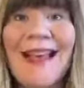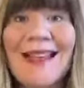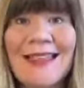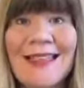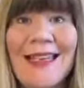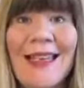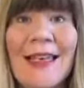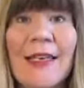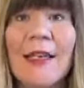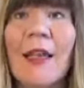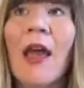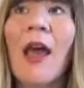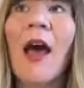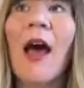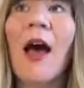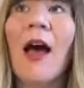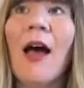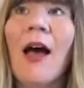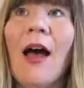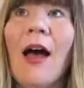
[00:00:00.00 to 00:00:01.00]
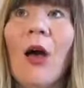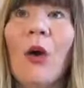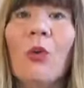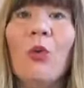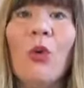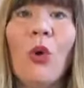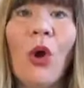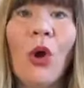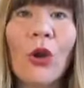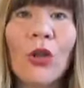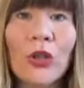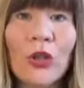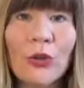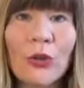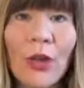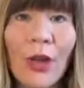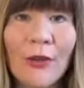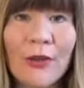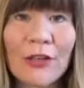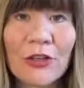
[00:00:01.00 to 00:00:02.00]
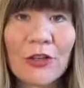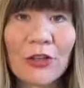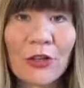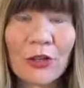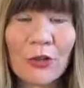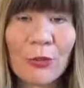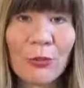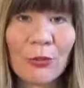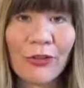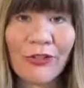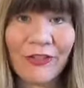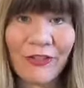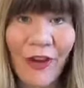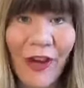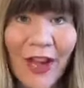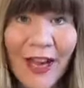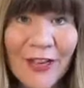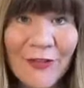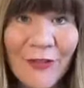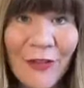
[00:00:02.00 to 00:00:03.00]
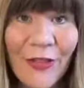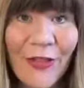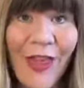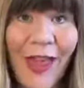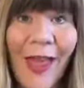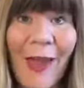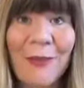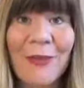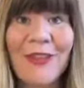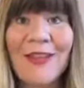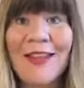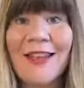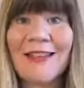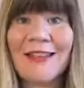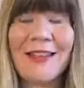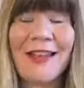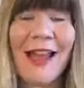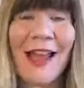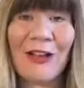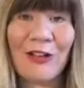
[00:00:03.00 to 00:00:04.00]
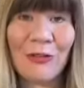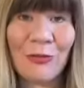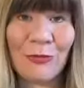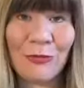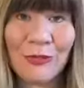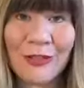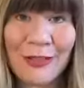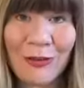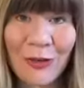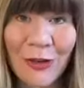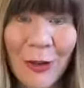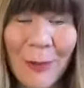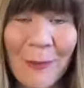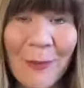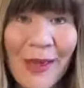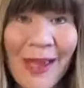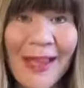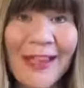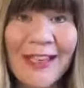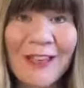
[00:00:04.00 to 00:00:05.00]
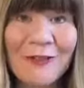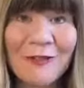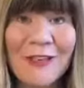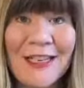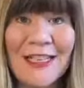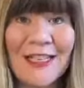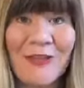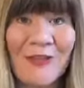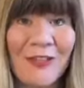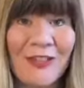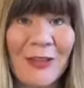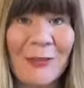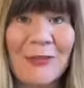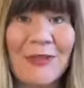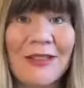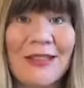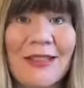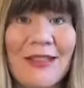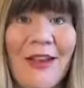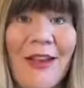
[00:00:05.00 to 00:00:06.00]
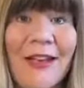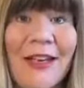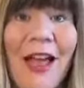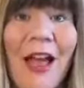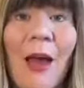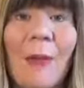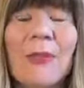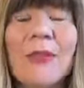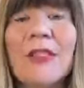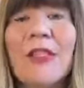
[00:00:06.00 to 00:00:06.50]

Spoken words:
as in what are you going to provide for them that there's an actual real compelling reason for them to sign up.